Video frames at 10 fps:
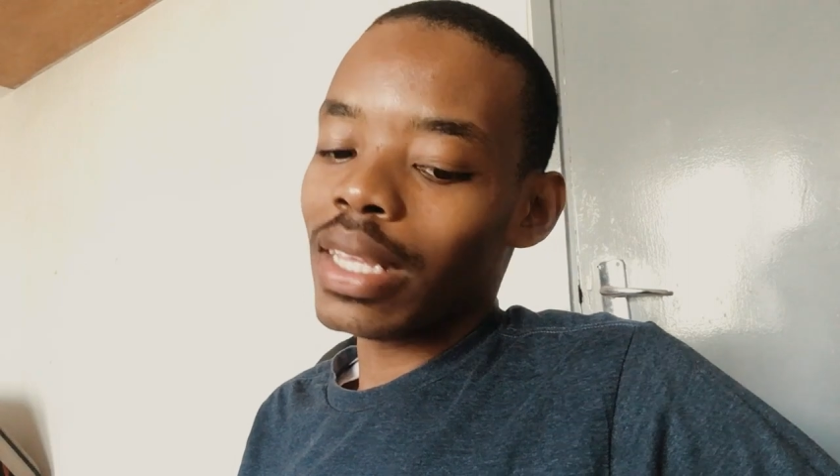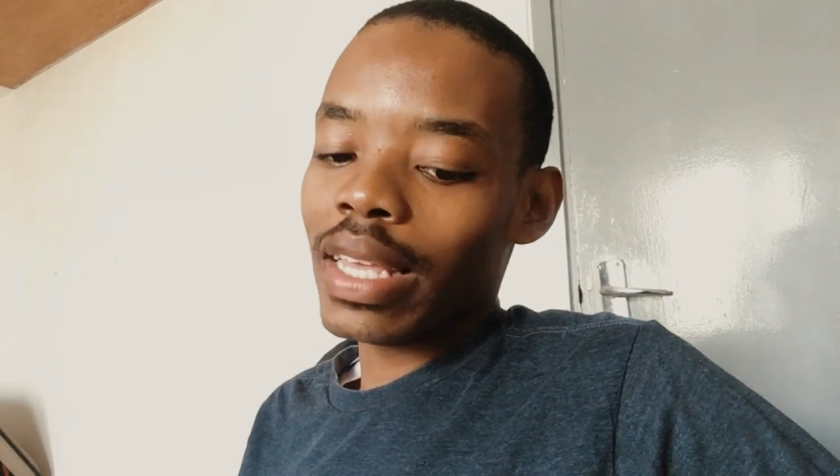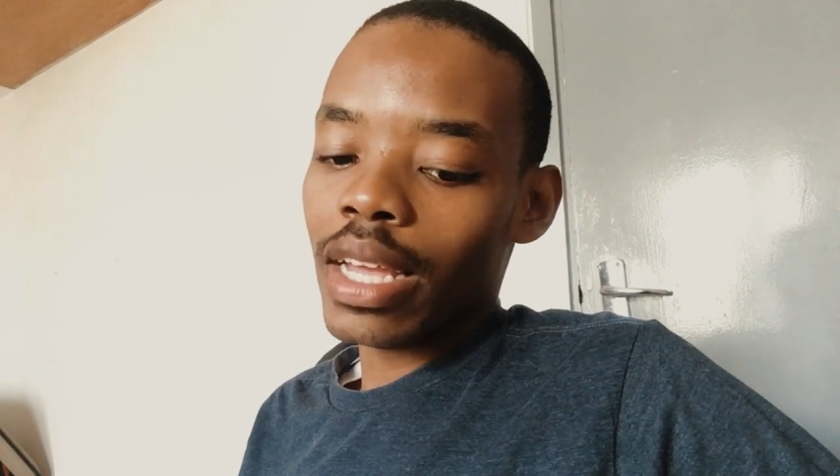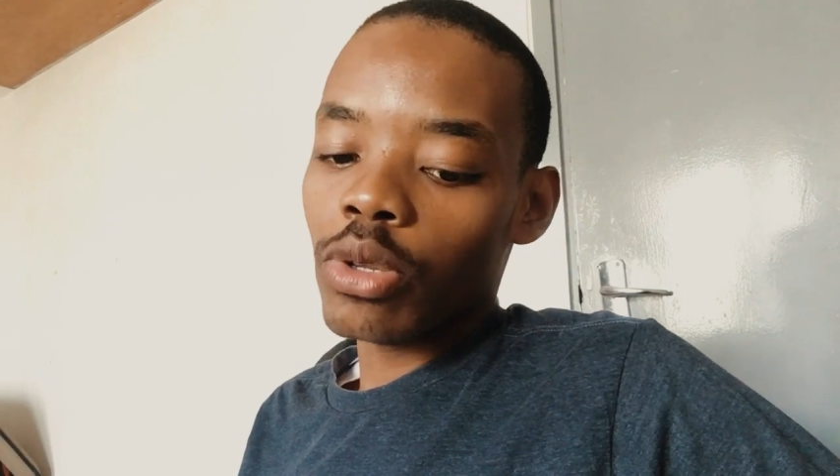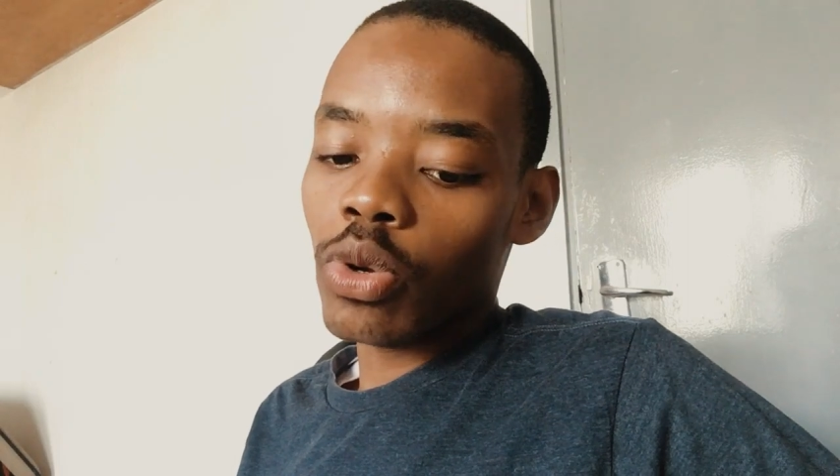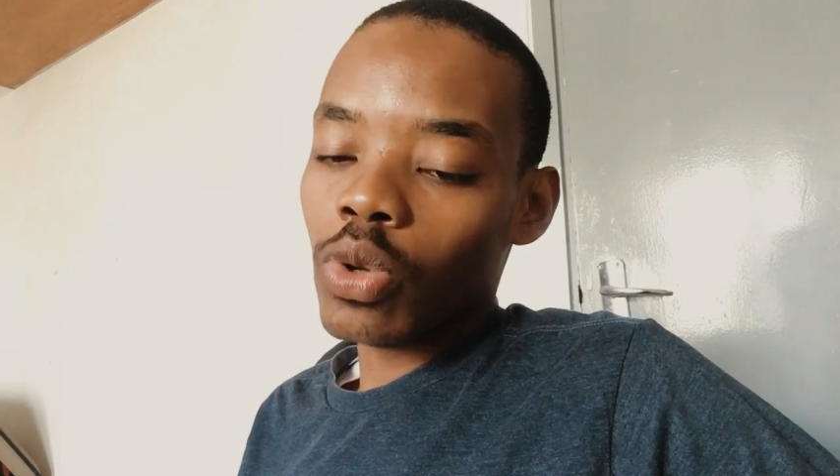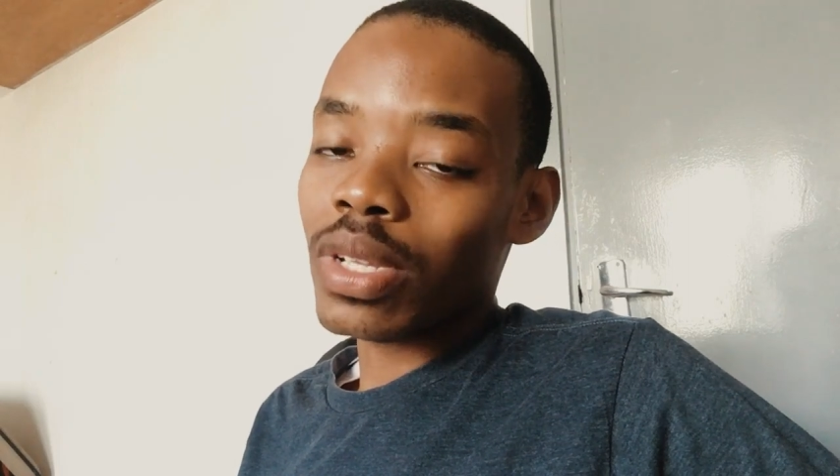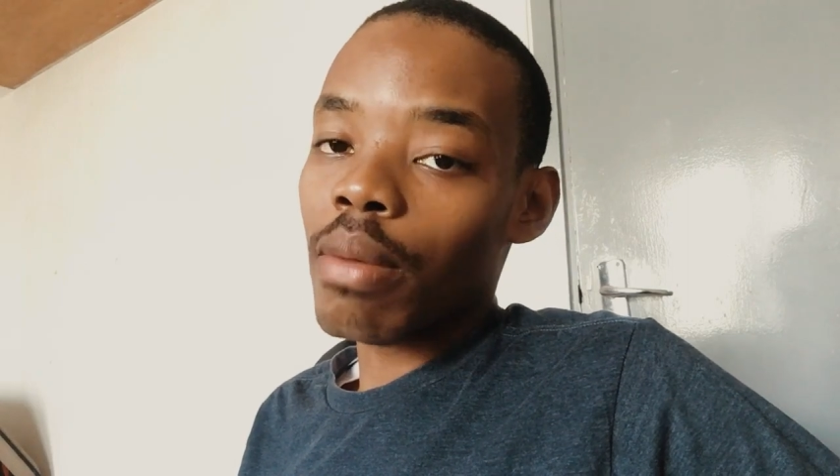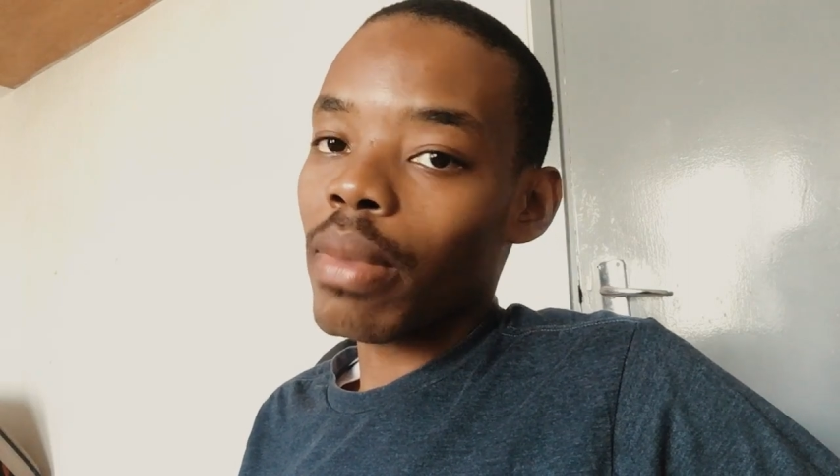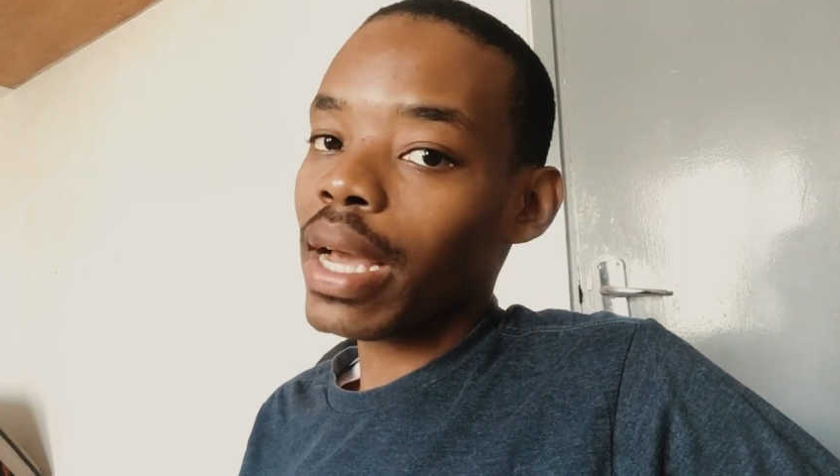get to know
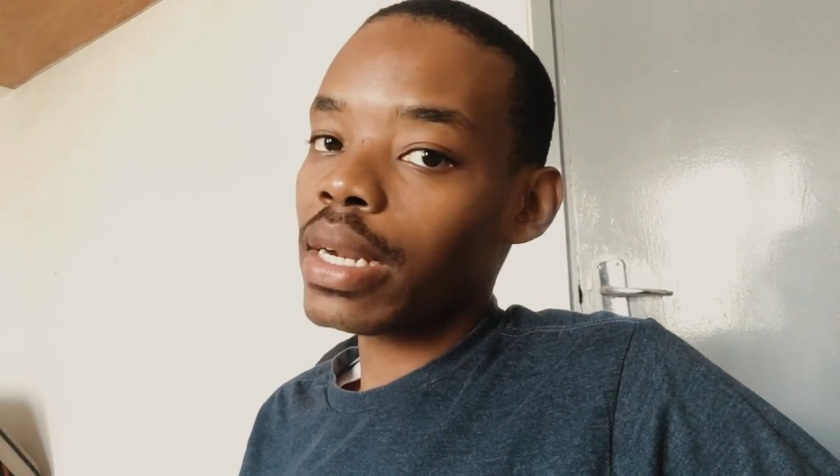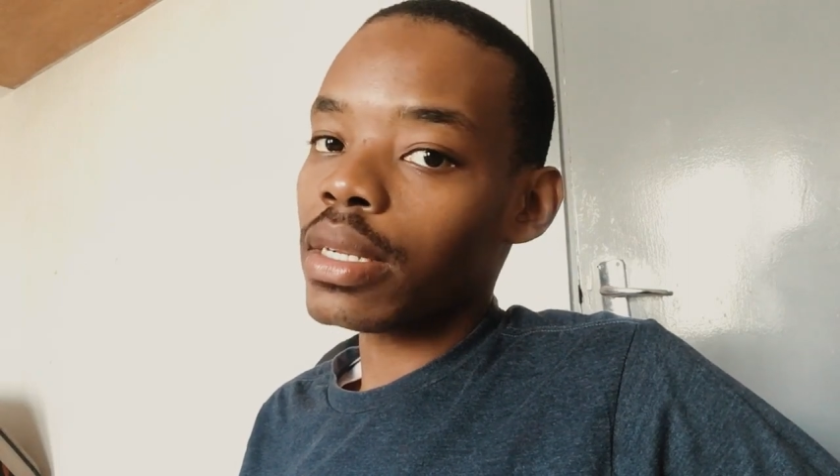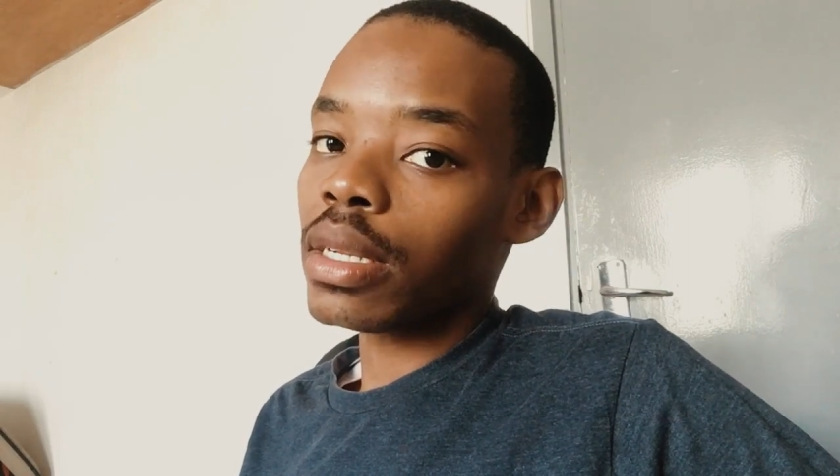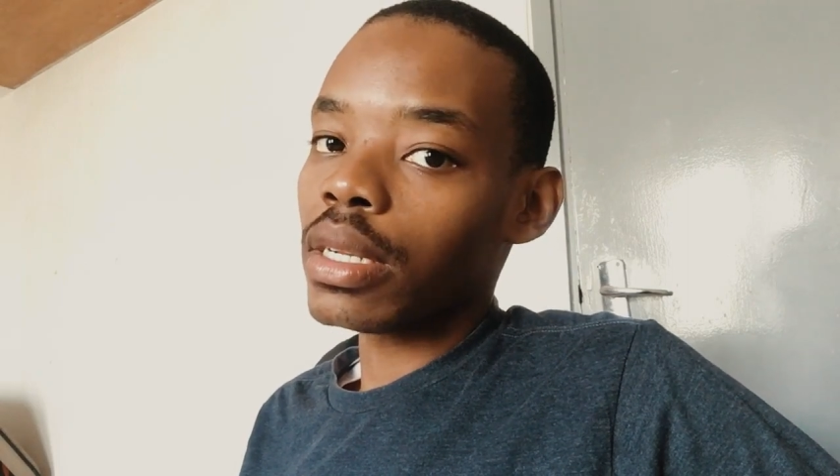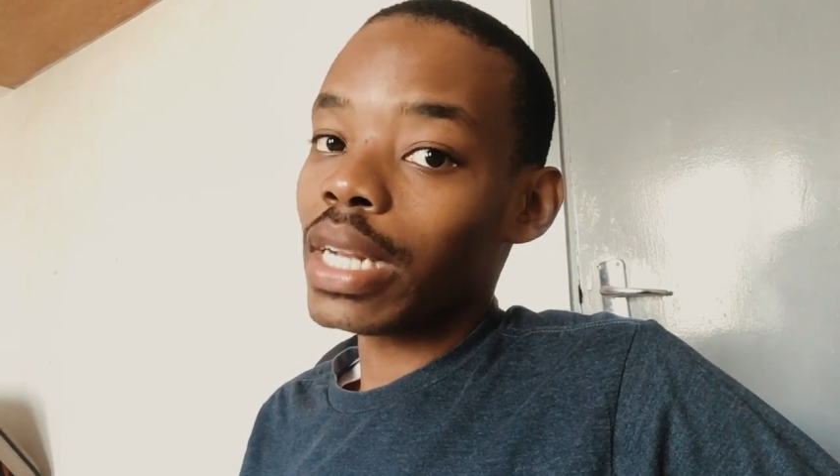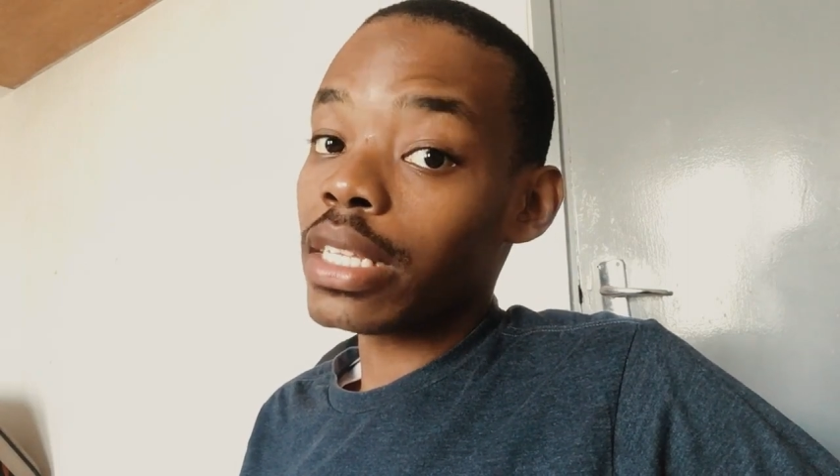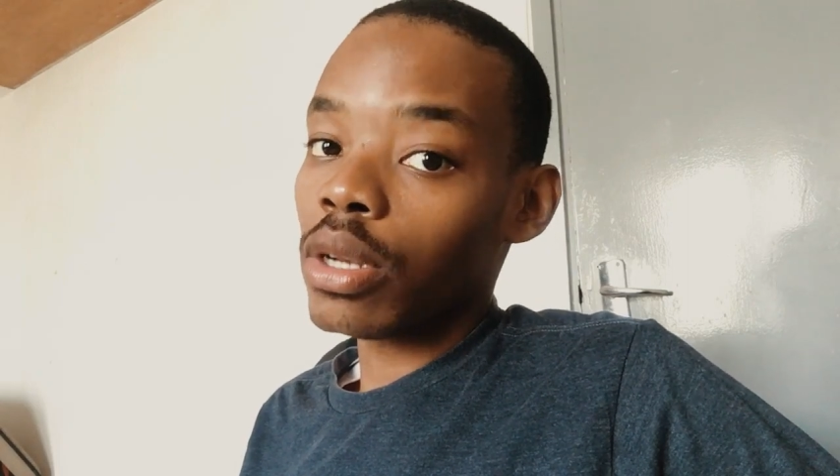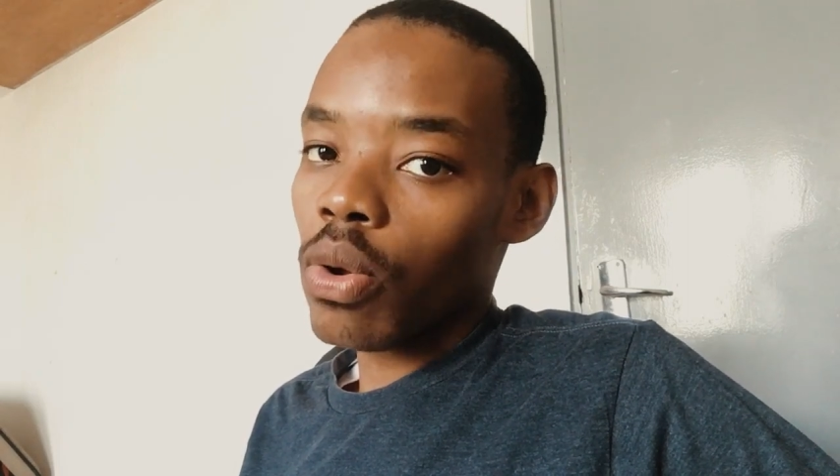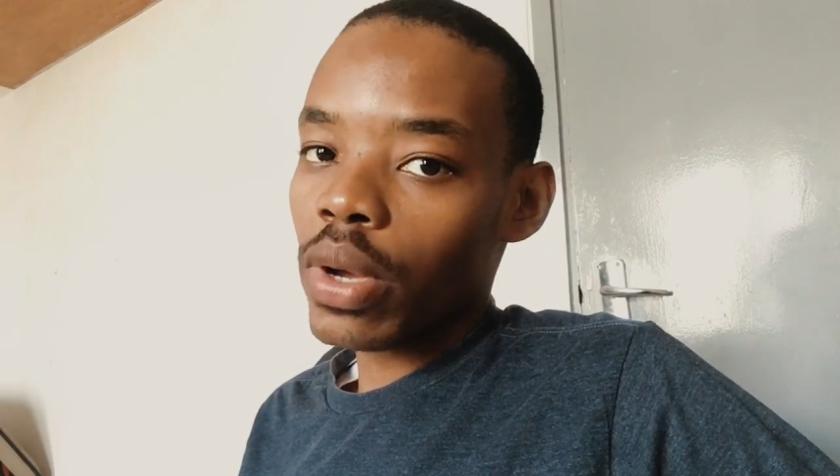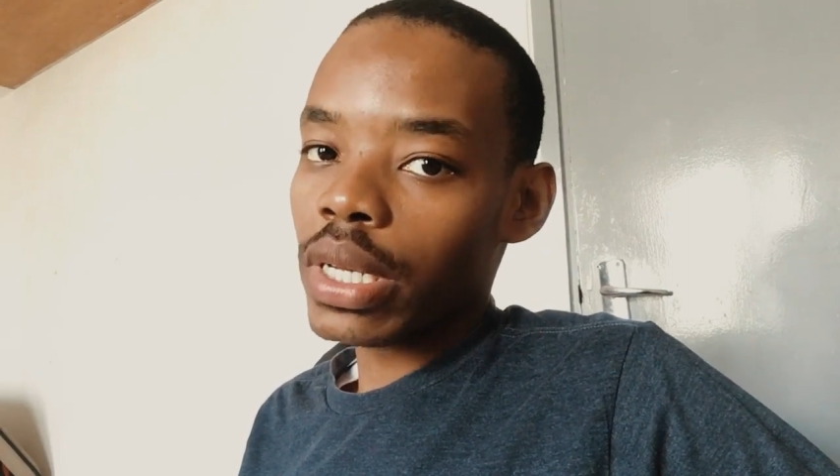somebody that's
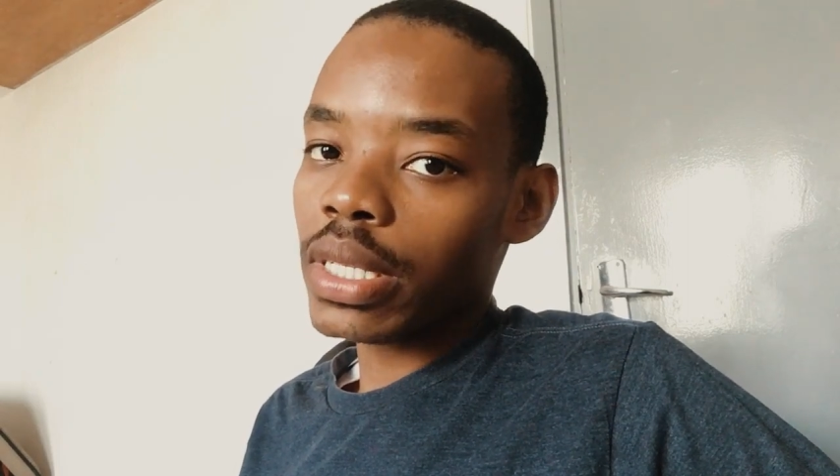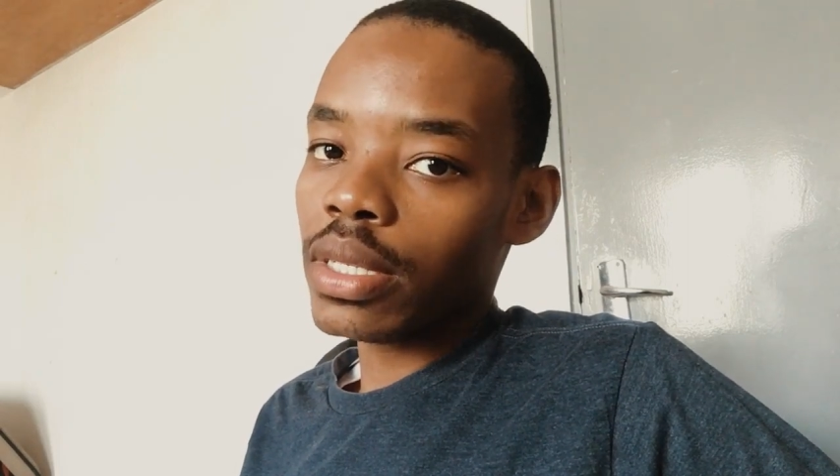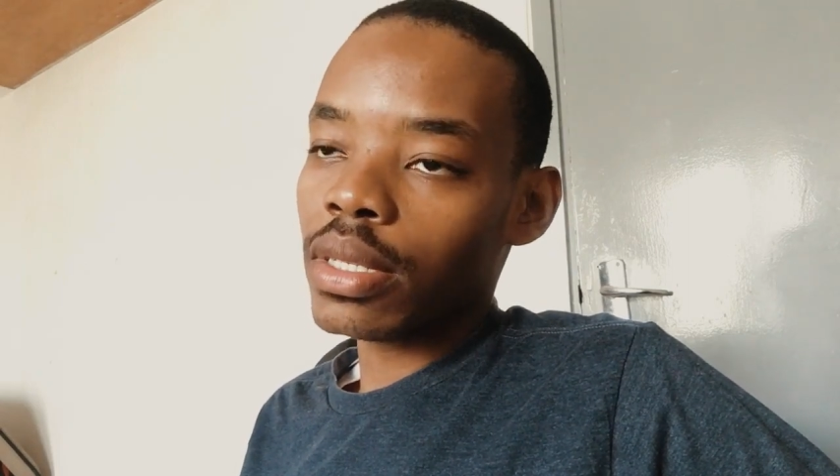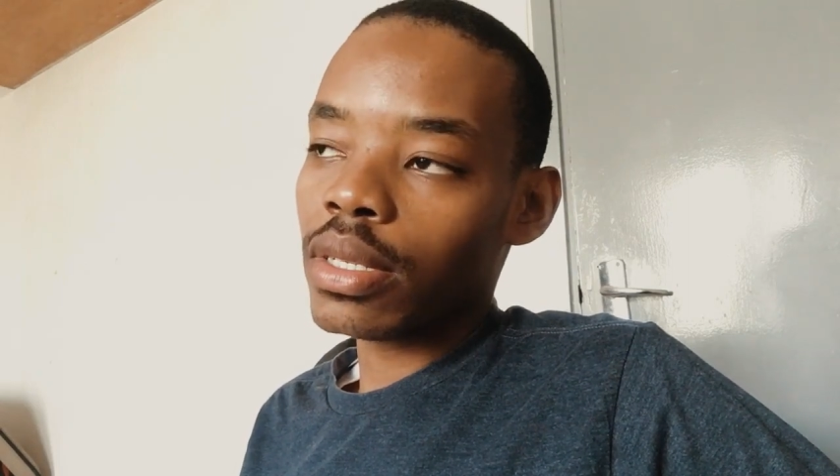locally